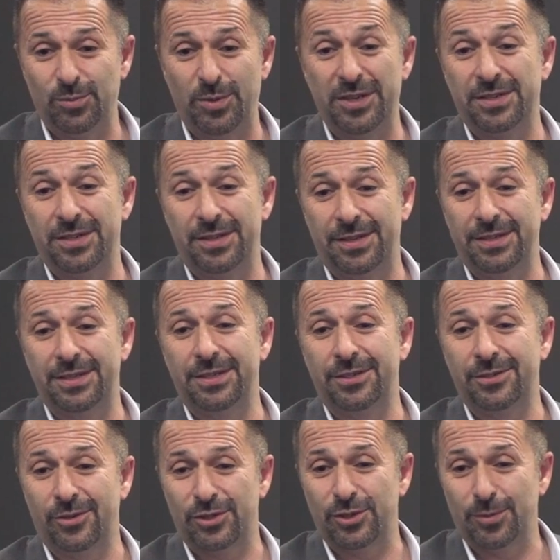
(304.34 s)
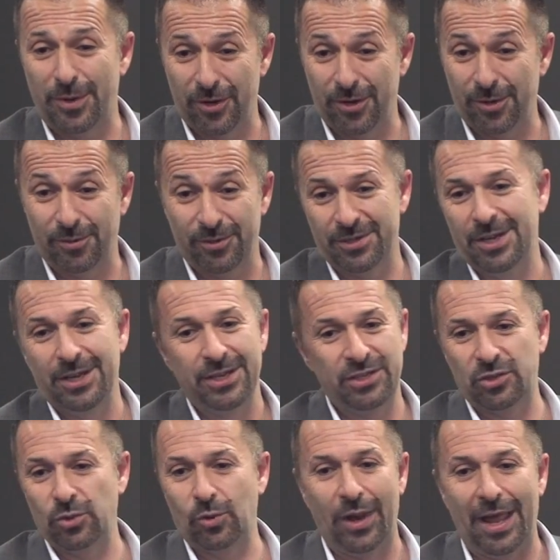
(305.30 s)
better statistics on smoking, because
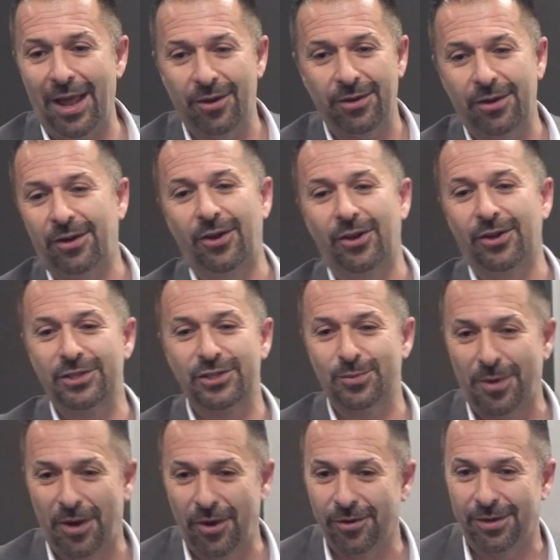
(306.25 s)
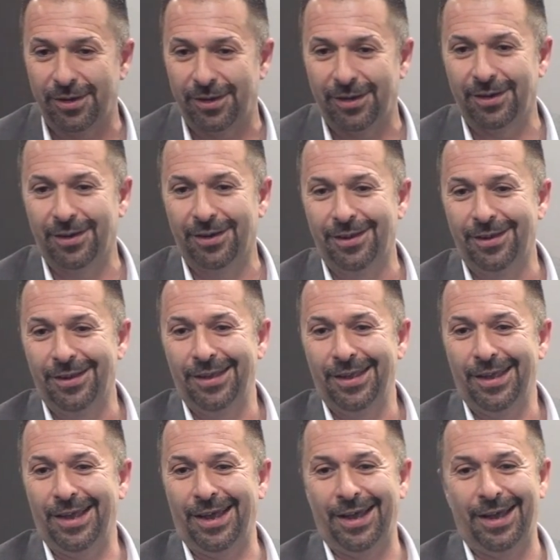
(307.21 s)
still alcohol and smoking
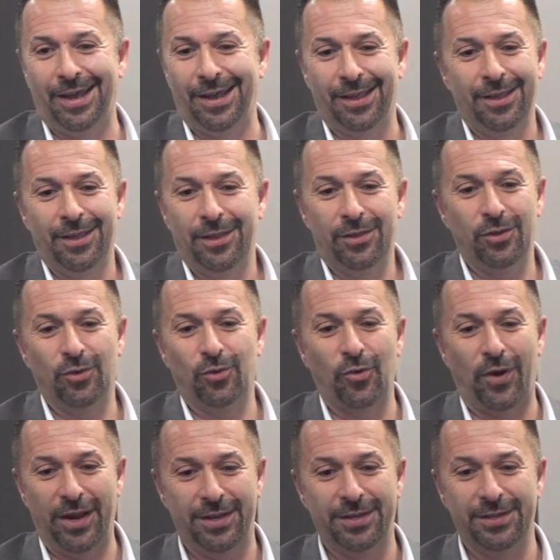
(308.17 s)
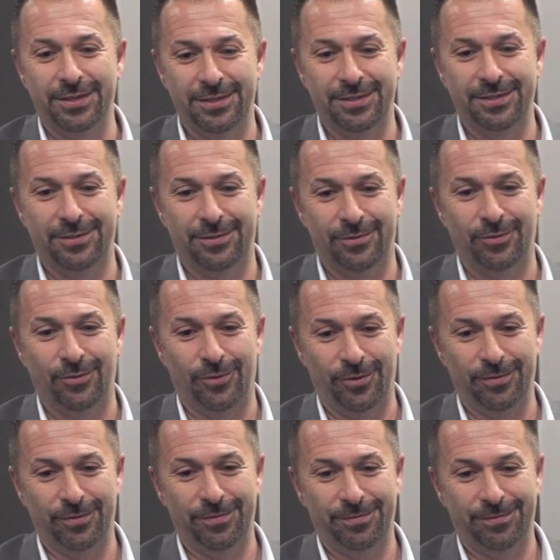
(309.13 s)
are the greatest sort
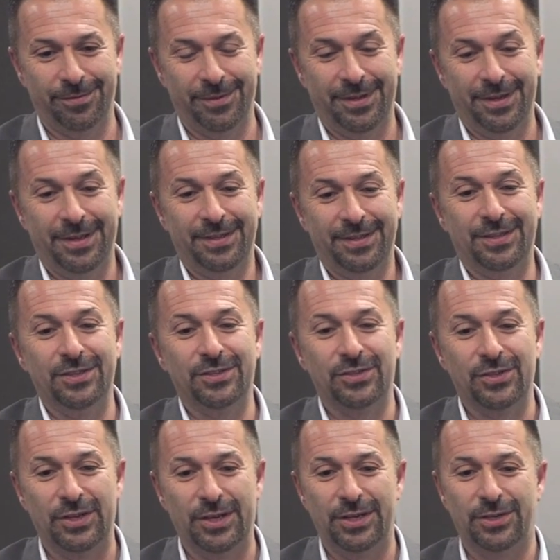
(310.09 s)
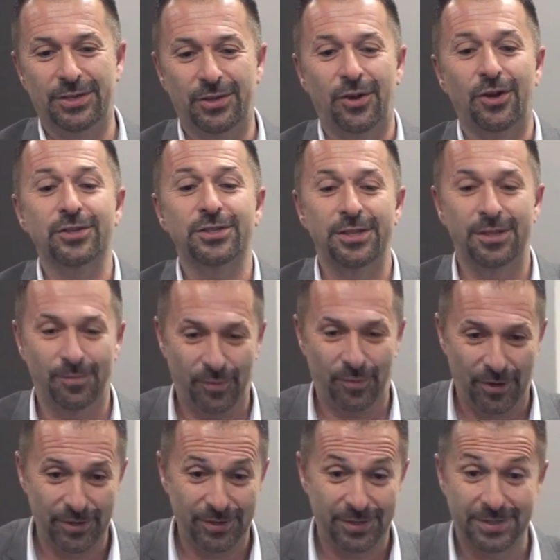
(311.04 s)
of disease-costing
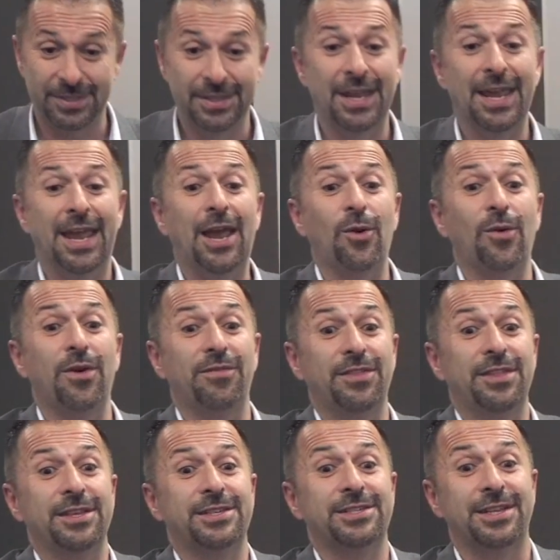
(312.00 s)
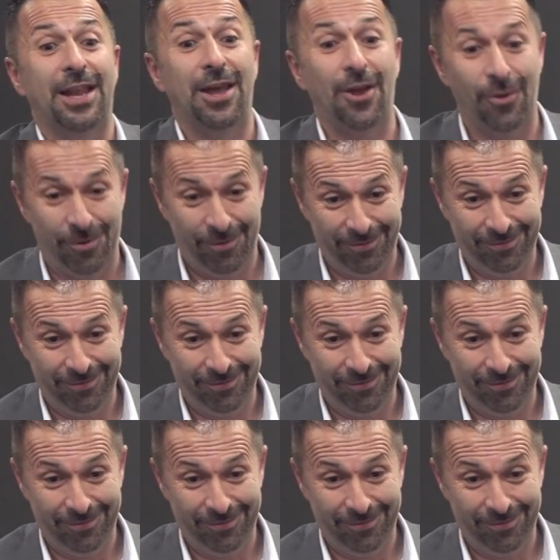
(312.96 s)
process. However, they're slow.